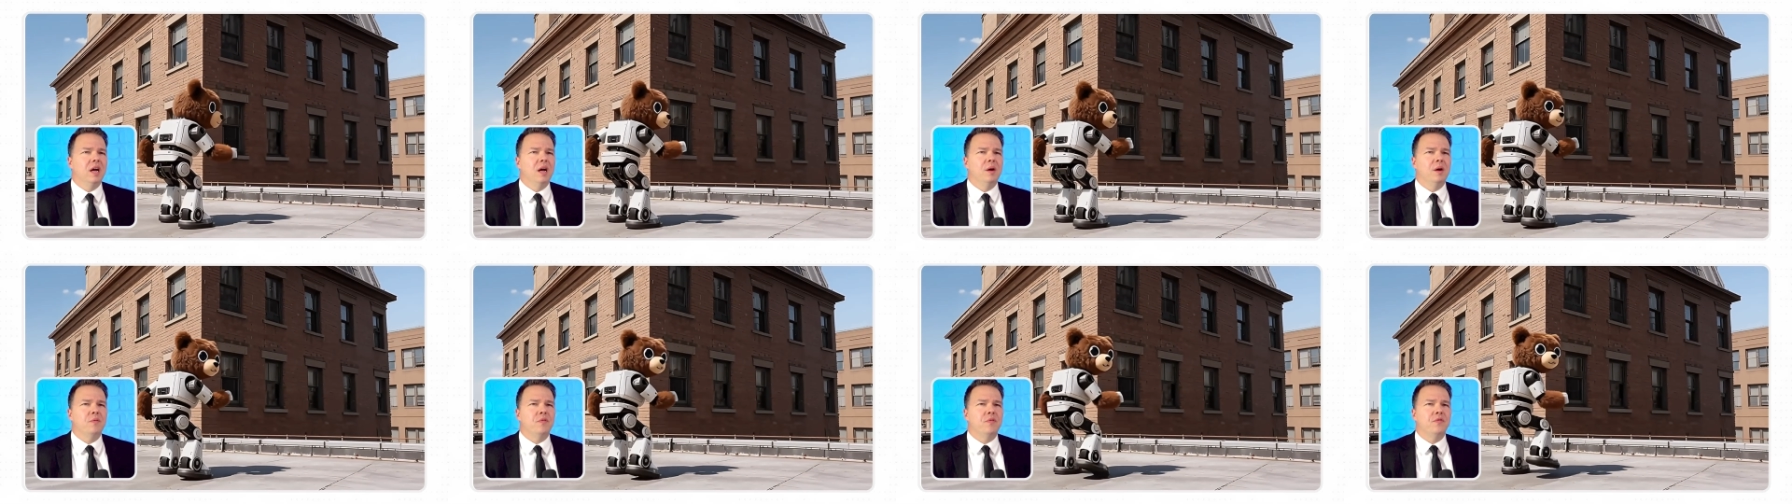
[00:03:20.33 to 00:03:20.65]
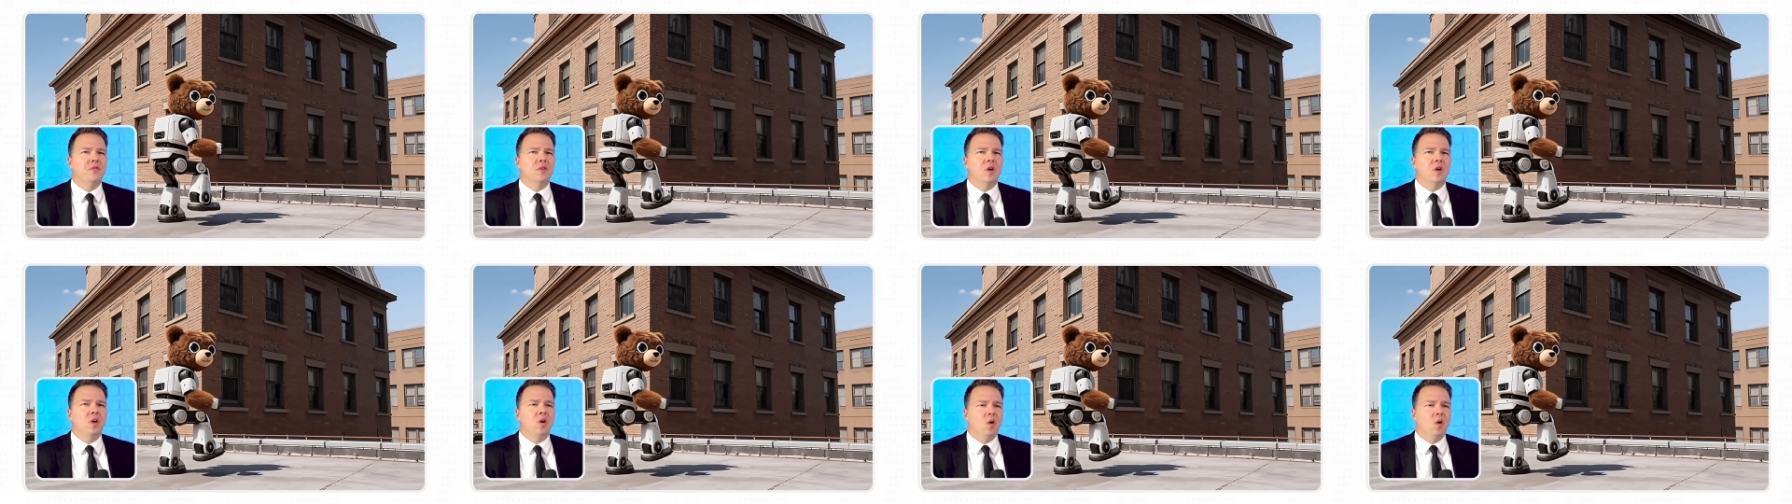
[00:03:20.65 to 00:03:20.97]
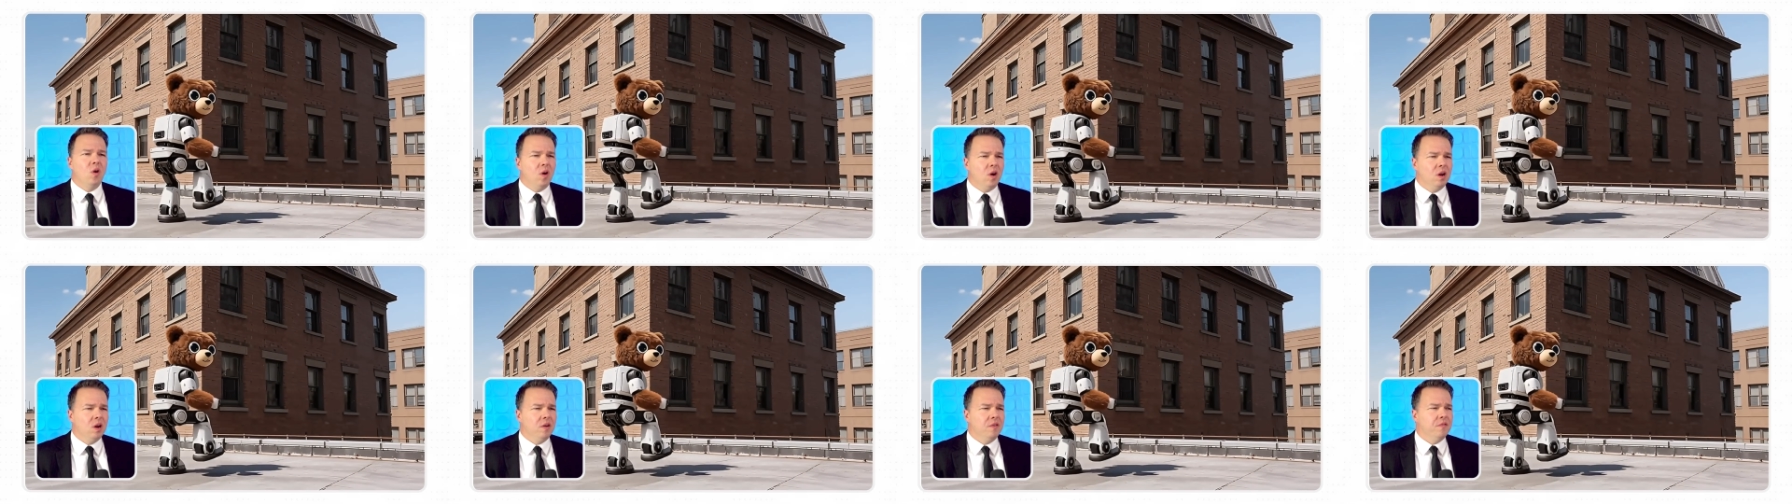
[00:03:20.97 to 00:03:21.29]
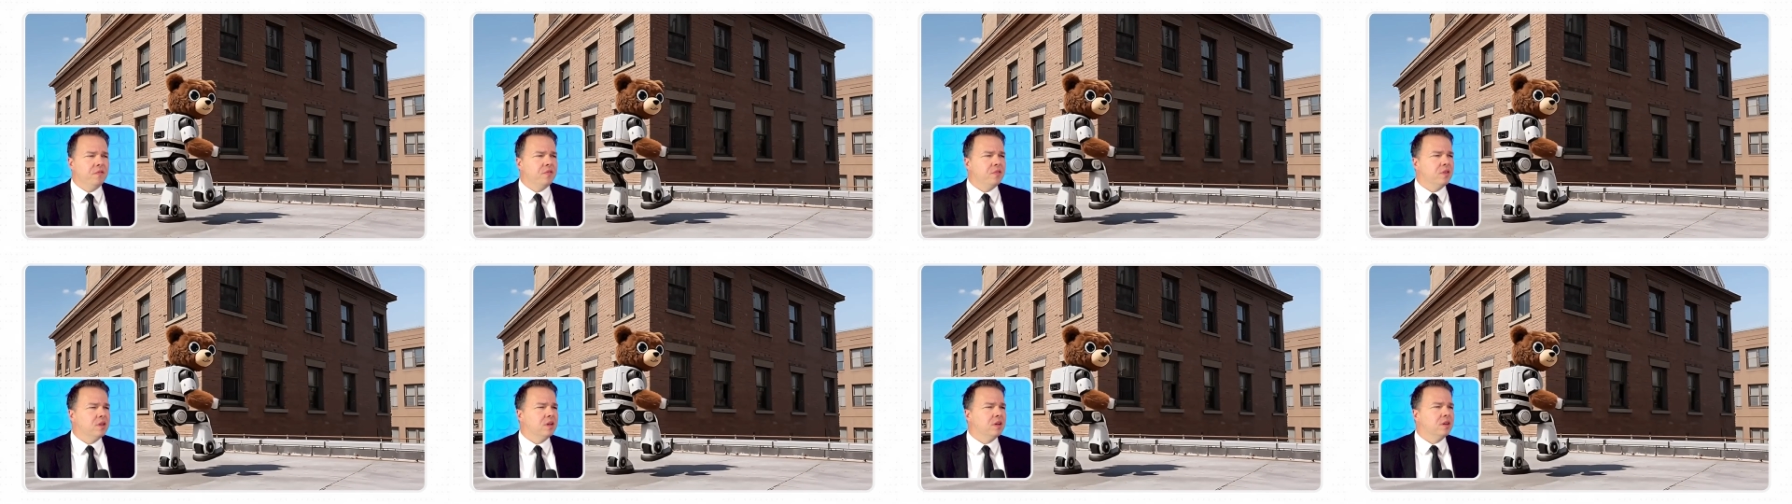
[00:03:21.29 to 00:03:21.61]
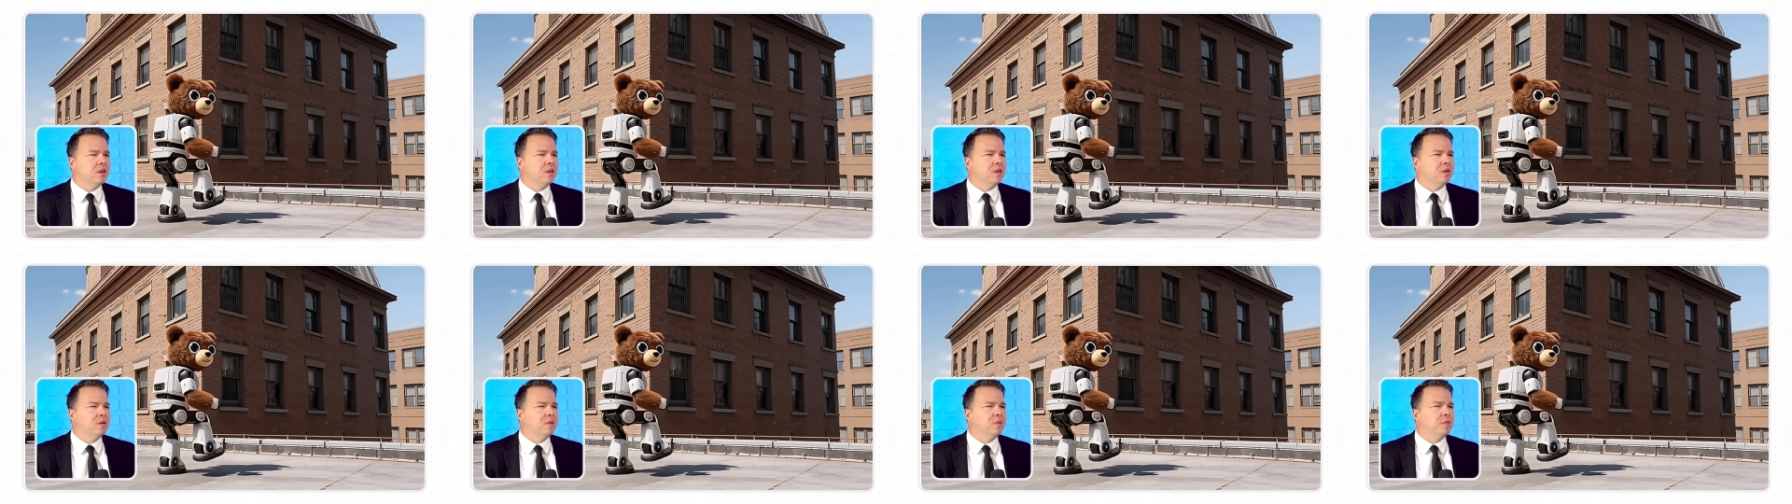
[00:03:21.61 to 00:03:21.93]
For all of
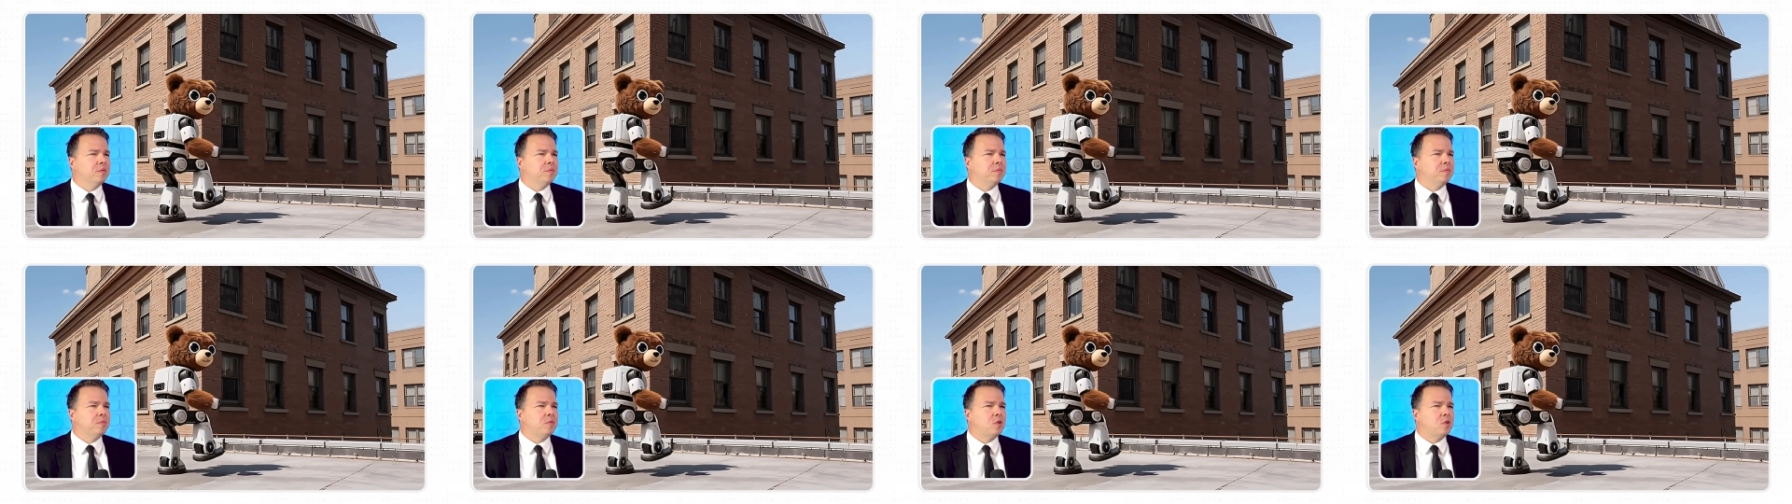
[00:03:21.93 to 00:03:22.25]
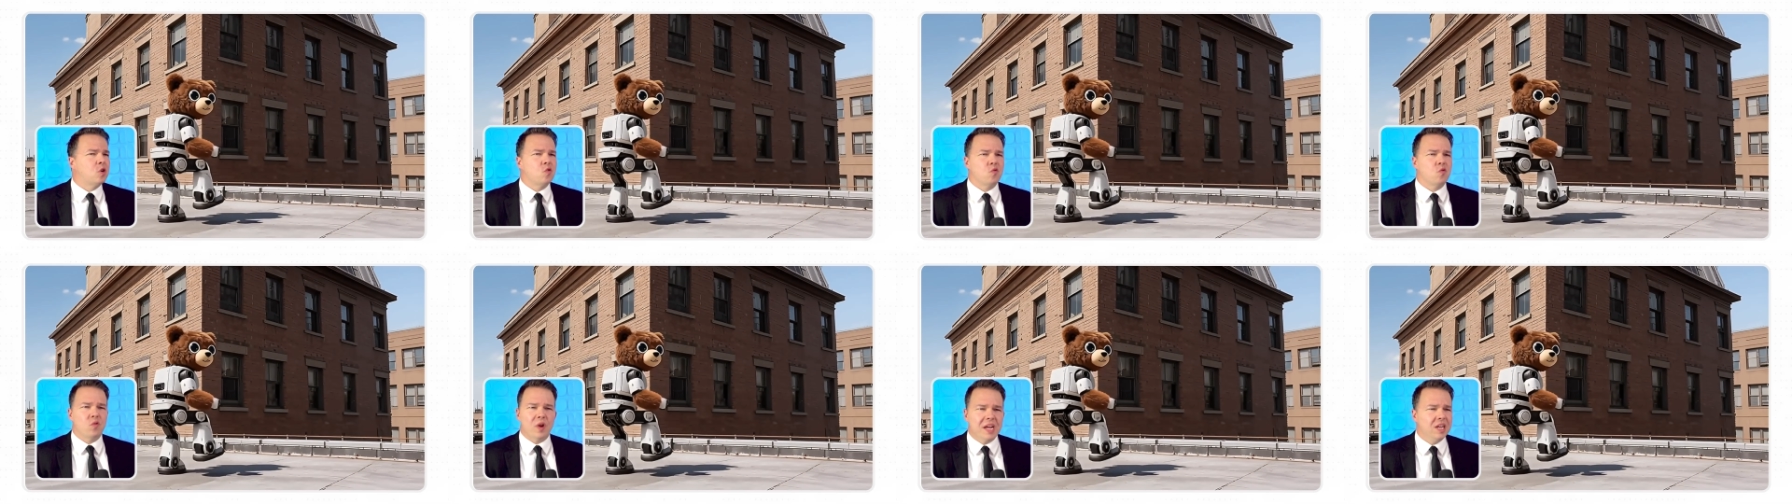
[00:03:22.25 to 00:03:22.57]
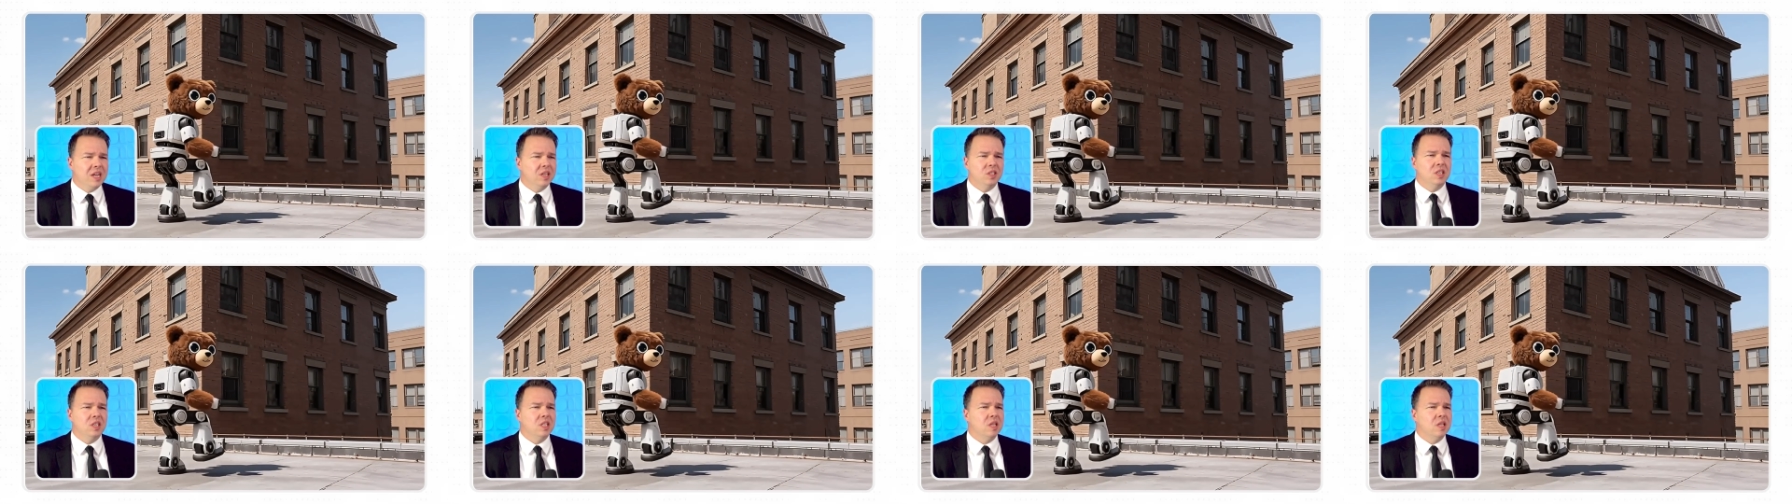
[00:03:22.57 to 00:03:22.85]
the crazy